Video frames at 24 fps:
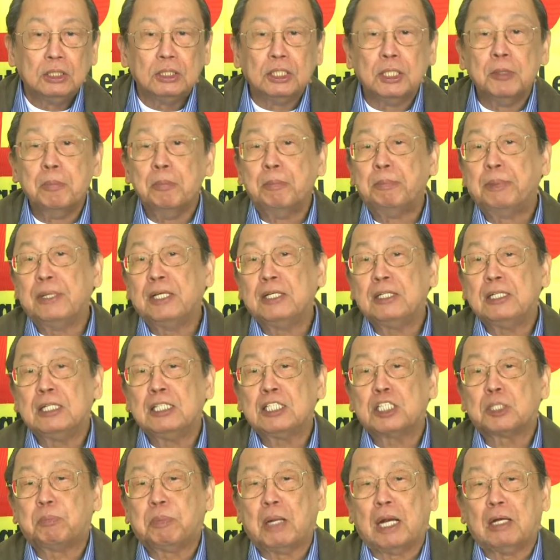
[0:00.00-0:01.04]
The
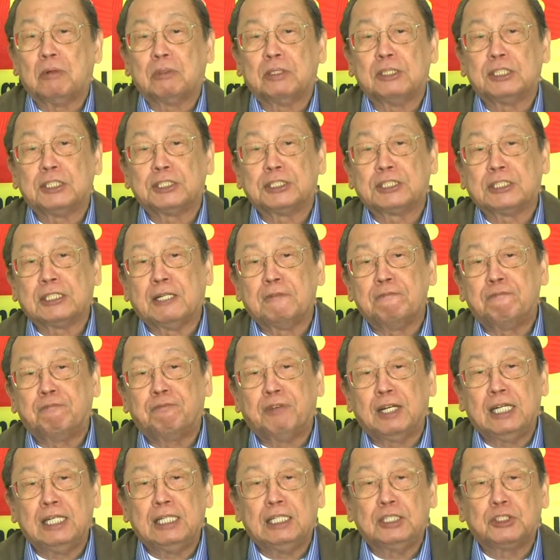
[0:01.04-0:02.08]
imperialist powers have
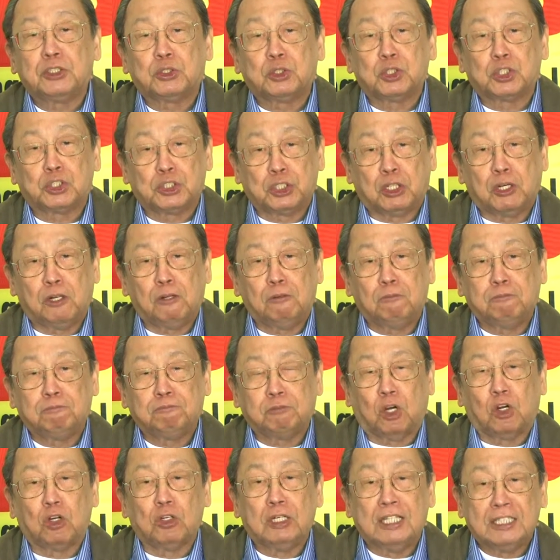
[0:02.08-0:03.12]
failed to
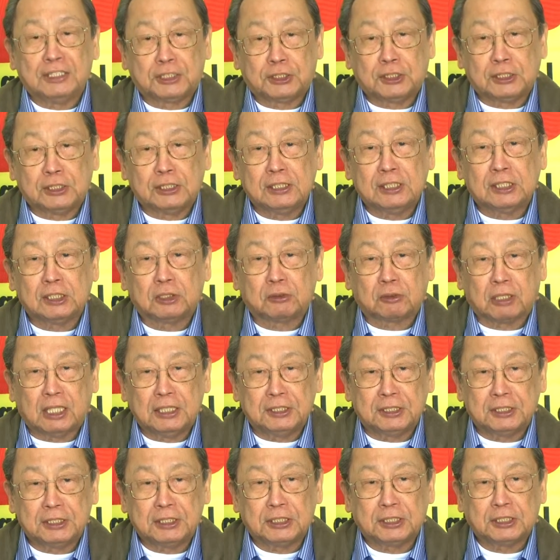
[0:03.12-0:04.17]
solve or lessen the
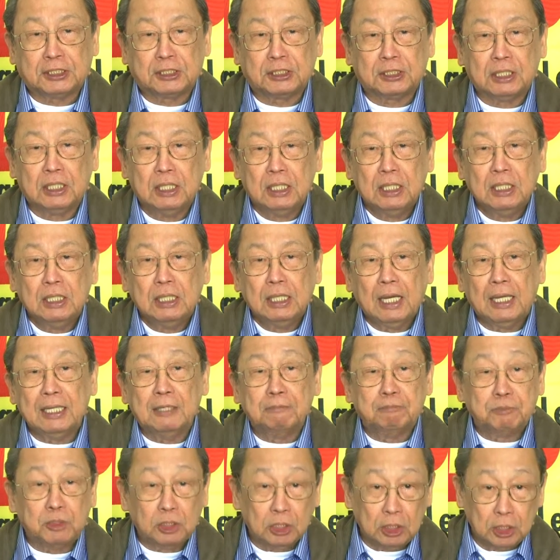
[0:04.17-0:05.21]
crisis and
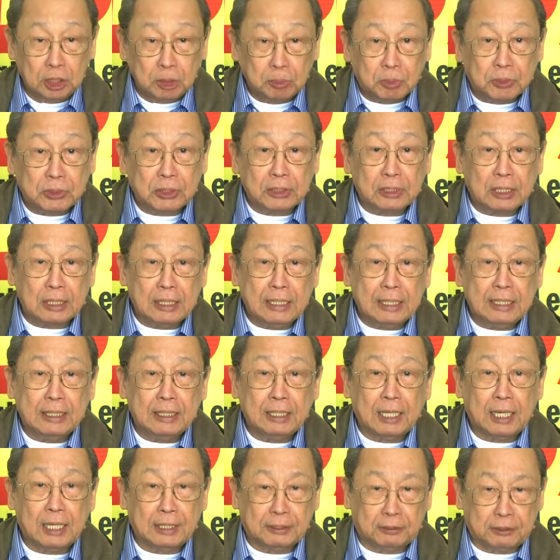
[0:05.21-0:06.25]
have
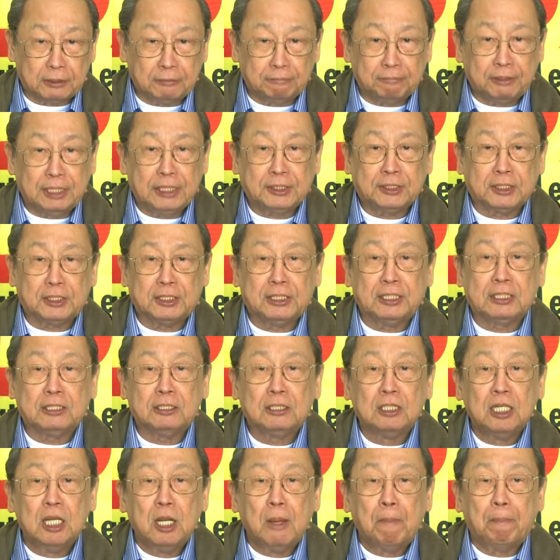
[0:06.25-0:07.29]
deliberately aggravated it
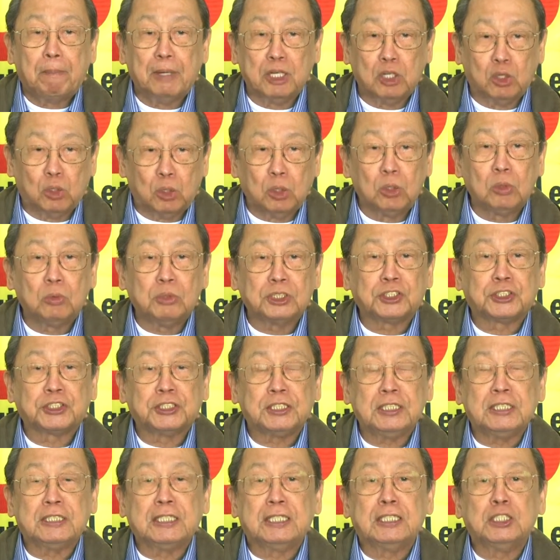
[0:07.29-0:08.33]
by always
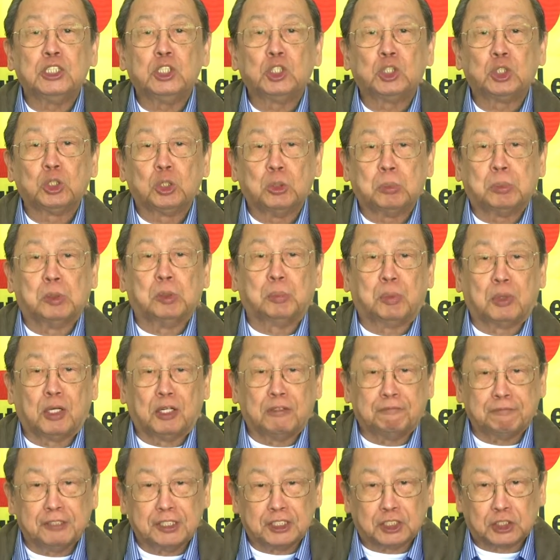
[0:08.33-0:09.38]
seeking super
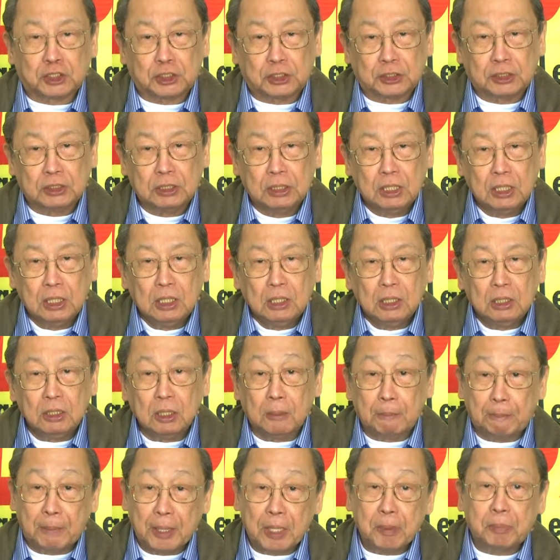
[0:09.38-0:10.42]
profits.
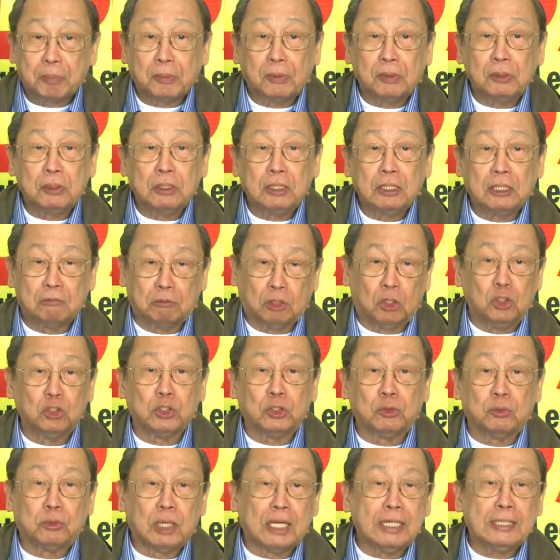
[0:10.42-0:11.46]
The people have all
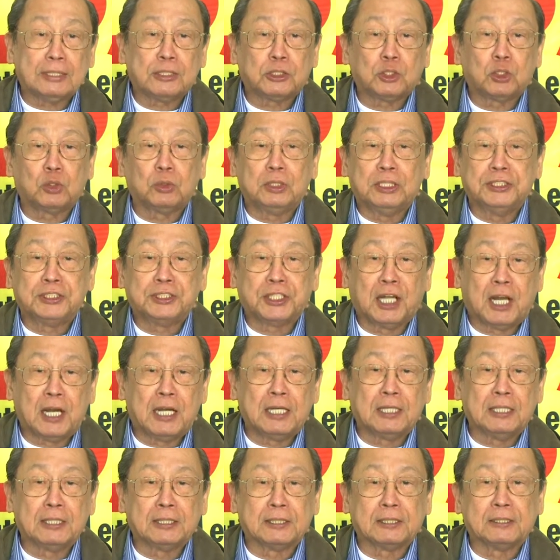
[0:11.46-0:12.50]
the right to
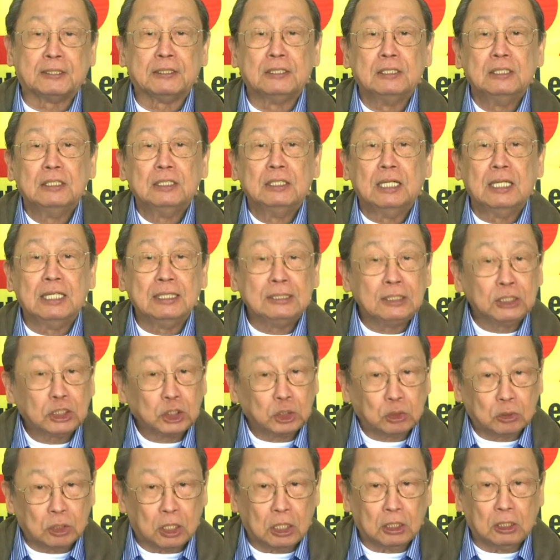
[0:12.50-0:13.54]
desire and
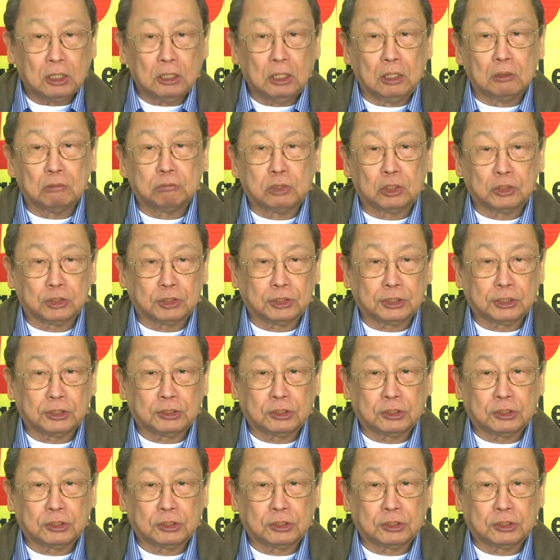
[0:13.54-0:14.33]
struggle for